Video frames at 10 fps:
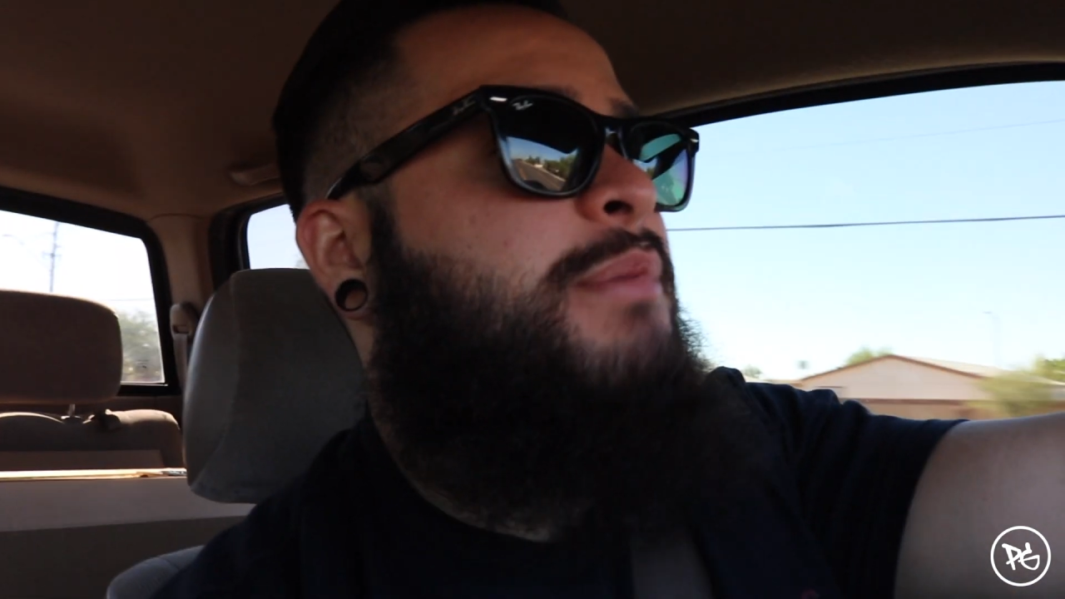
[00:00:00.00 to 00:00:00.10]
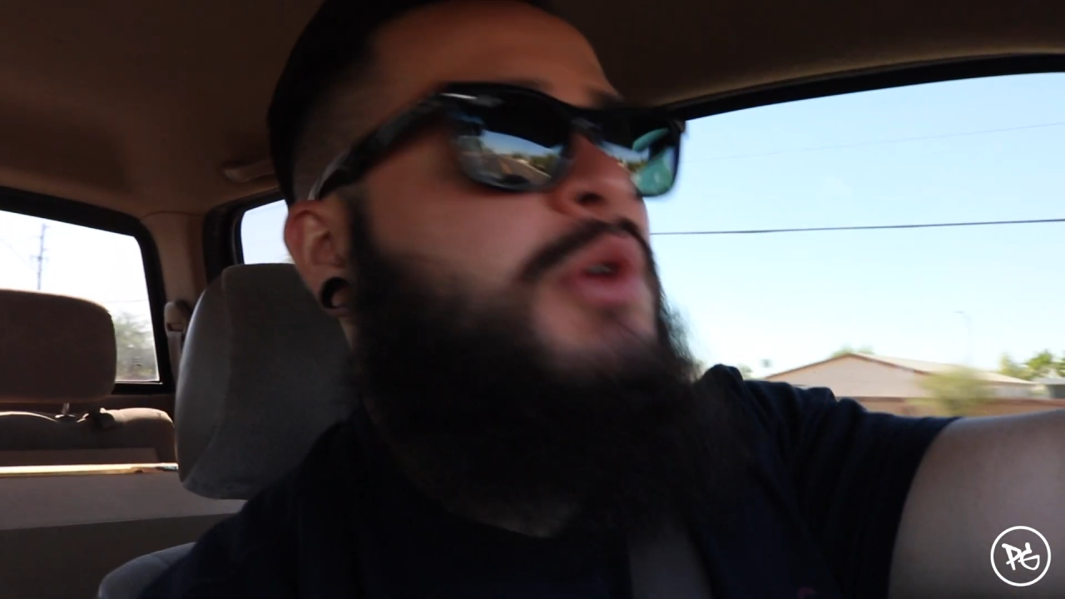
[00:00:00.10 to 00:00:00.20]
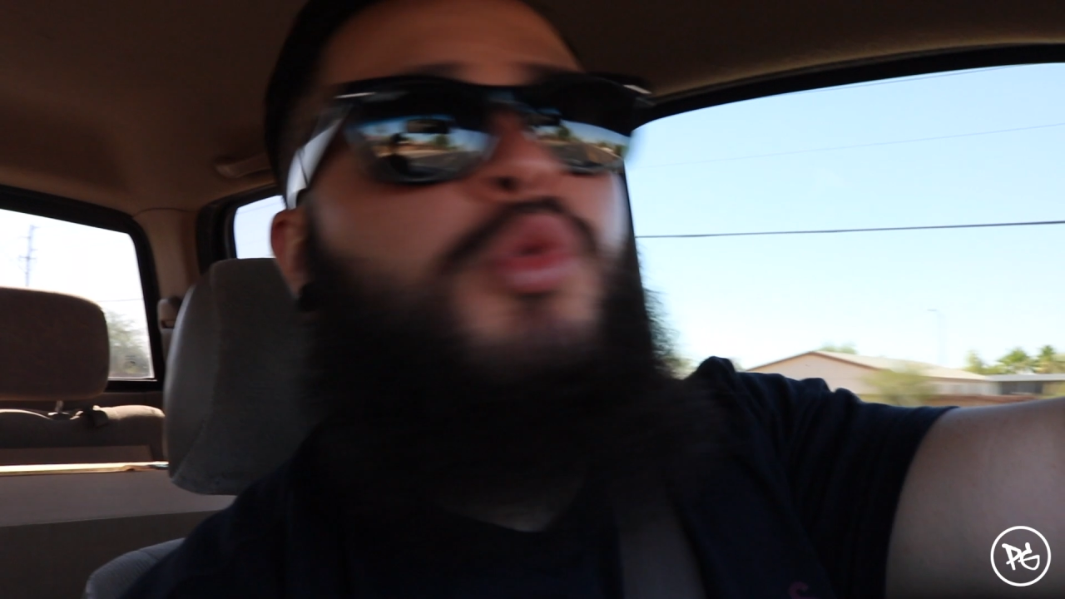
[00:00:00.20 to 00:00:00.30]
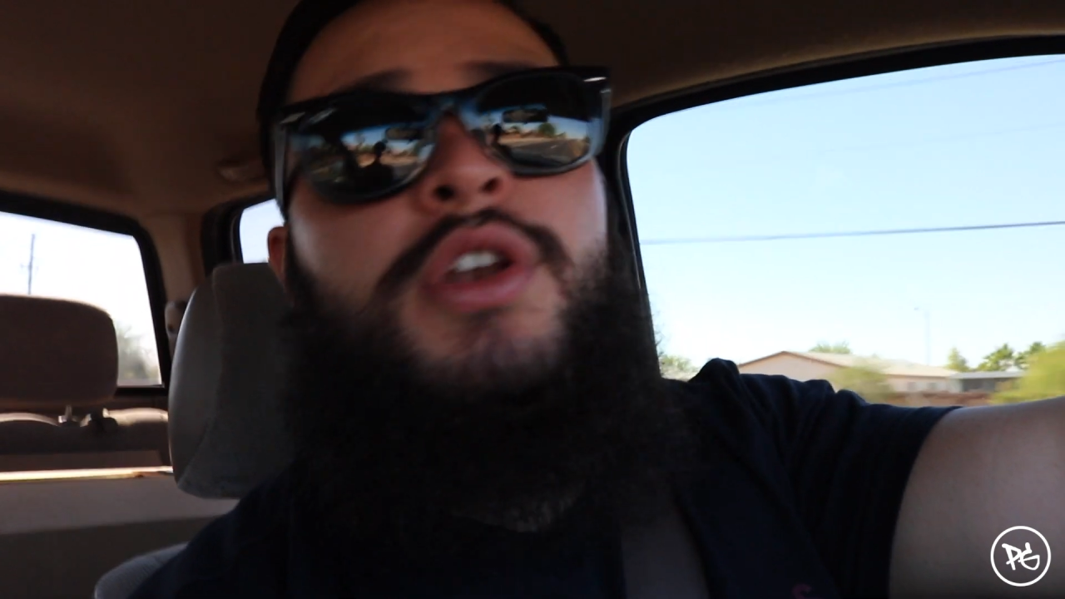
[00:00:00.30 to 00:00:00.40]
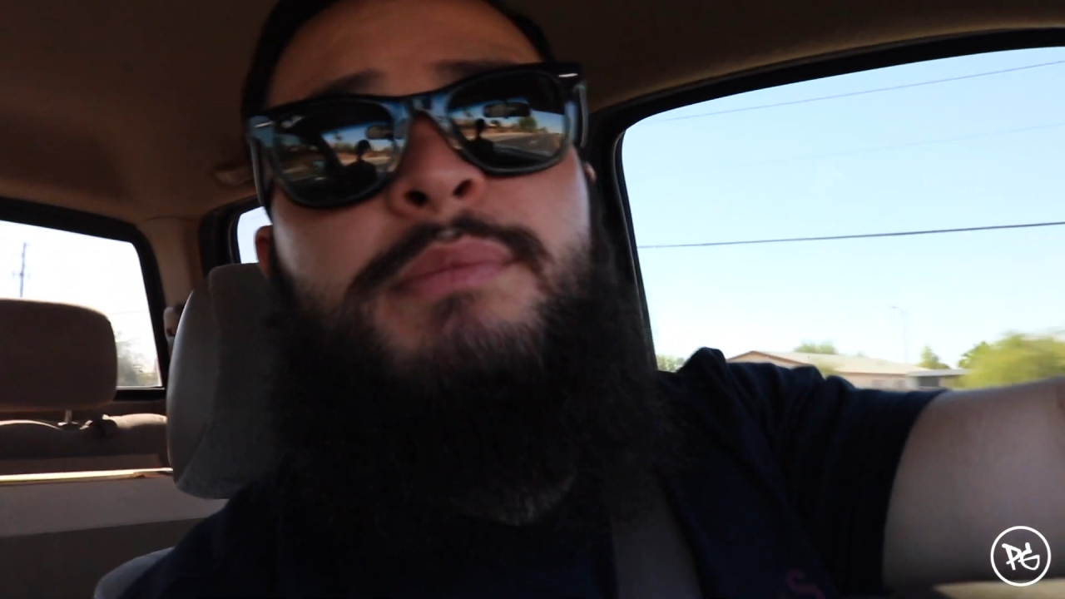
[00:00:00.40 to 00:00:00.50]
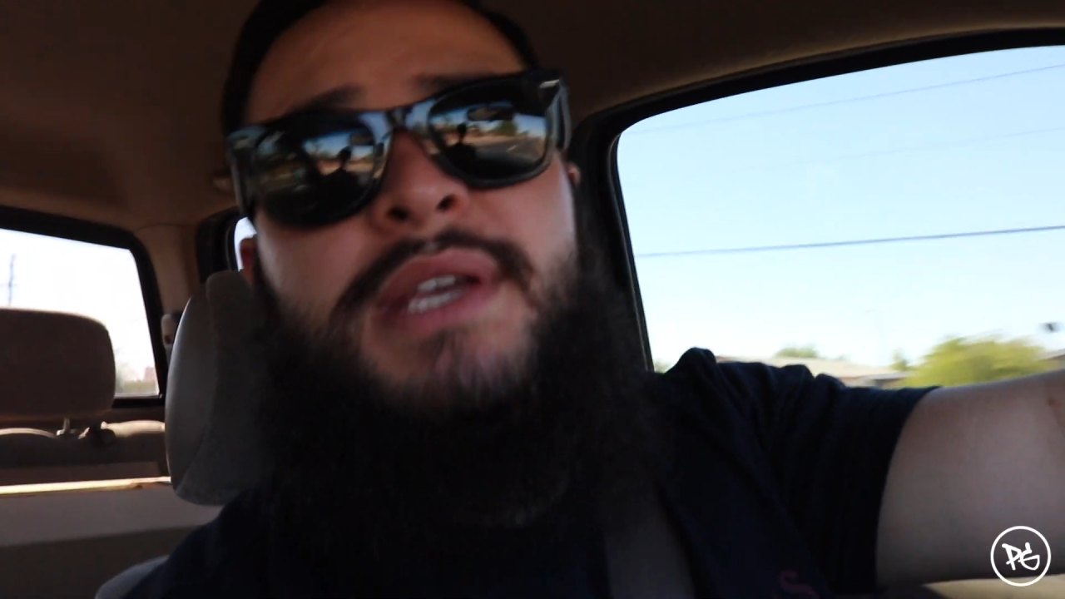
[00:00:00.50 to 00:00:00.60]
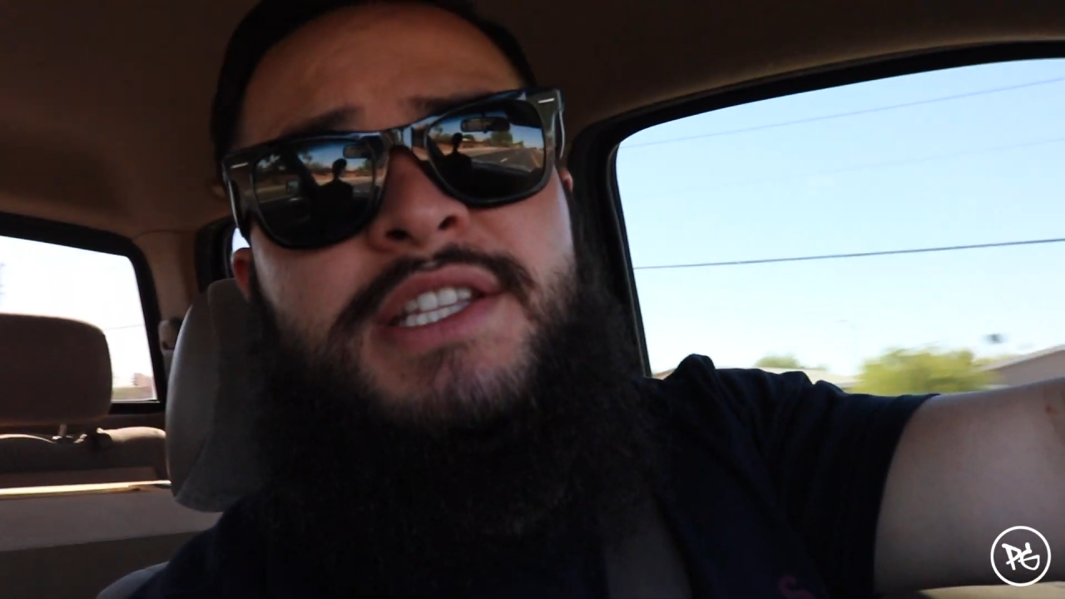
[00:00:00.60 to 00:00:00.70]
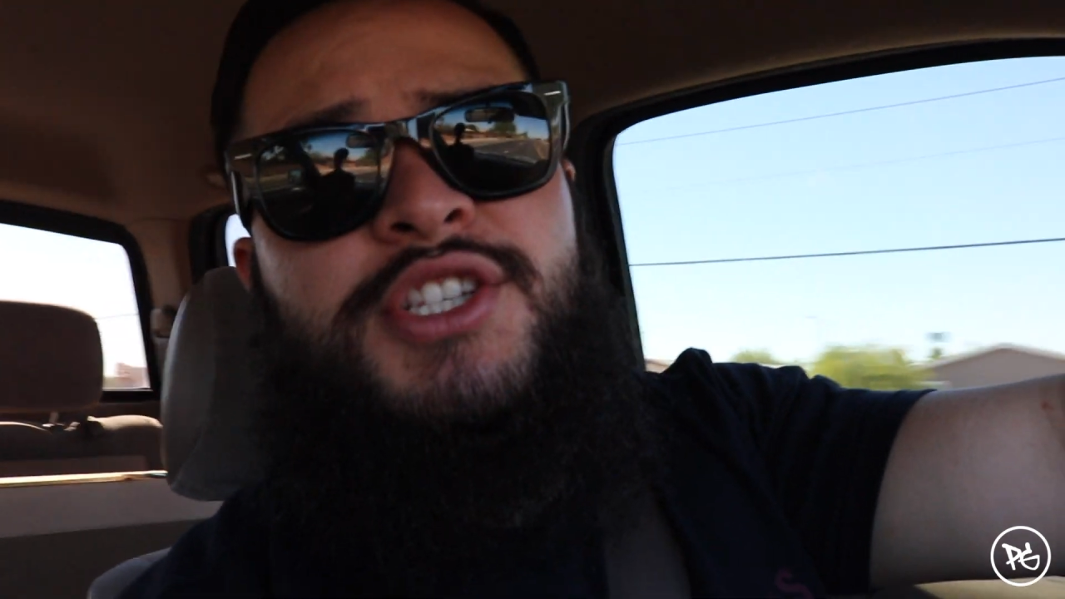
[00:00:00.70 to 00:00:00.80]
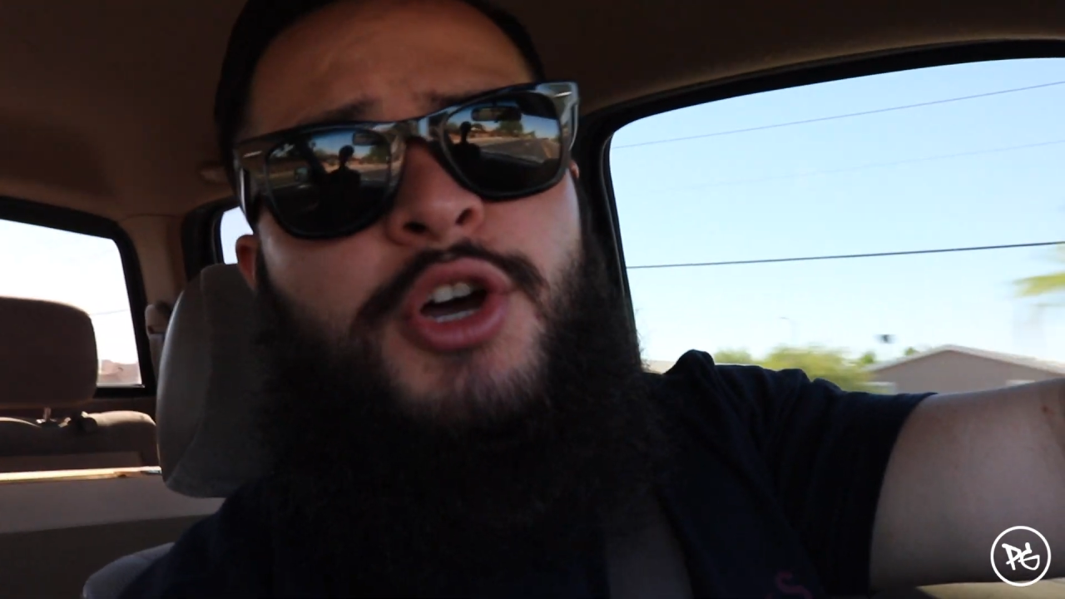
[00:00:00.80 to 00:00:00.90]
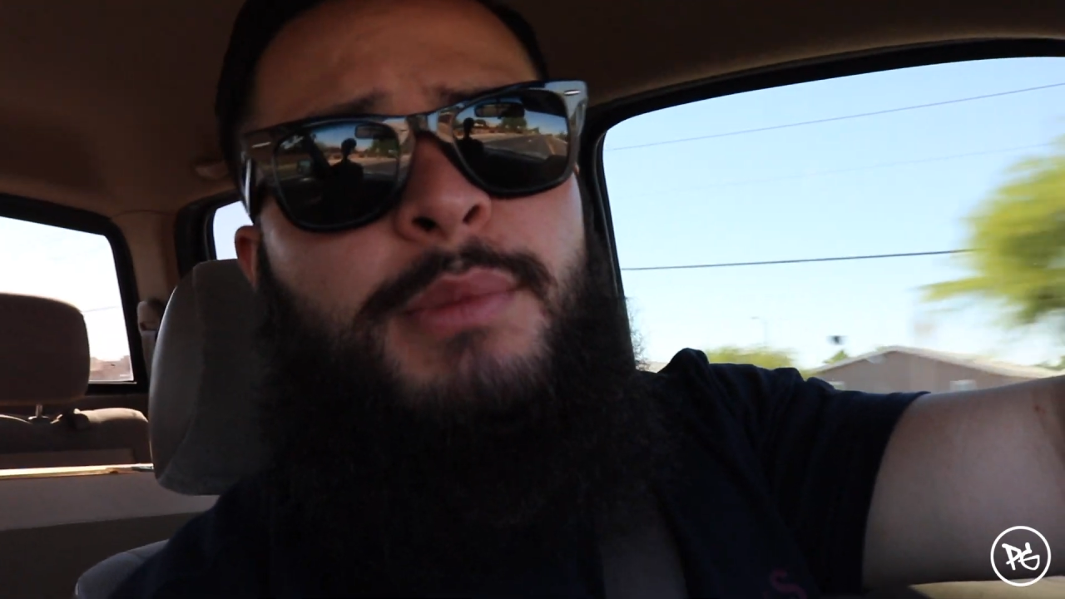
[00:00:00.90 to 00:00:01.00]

but it wouldn't be in so